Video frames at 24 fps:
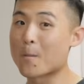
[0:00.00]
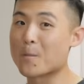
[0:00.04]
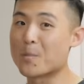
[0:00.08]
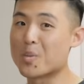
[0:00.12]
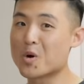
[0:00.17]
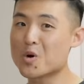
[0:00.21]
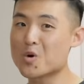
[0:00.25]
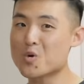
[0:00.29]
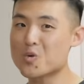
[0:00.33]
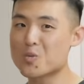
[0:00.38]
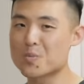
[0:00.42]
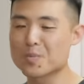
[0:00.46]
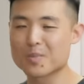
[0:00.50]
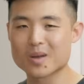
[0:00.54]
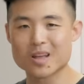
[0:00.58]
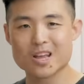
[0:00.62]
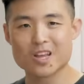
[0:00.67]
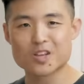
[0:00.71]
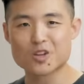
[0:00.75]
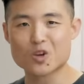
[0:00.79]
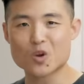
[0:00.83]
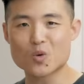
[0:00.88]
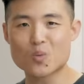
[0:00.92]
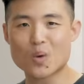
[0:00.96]
boom,
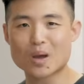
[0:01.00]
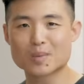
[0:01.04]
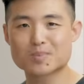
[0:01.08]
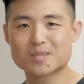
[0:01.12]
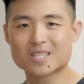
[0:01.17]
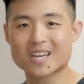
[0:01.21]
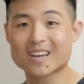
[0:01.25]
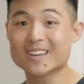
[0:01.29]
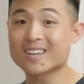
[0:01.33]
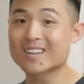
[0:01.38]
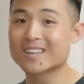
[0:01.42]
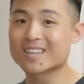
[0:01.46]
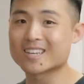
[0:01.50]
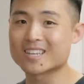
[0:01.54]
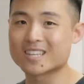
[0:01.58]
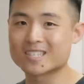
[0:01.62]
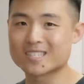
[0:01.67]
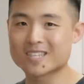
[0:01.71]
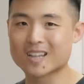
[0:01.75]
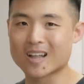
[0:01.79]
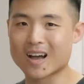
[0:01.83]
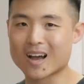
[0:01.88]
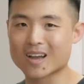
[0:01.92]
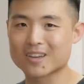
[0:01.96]
your website
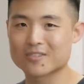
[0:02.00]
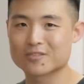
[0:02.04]
is live.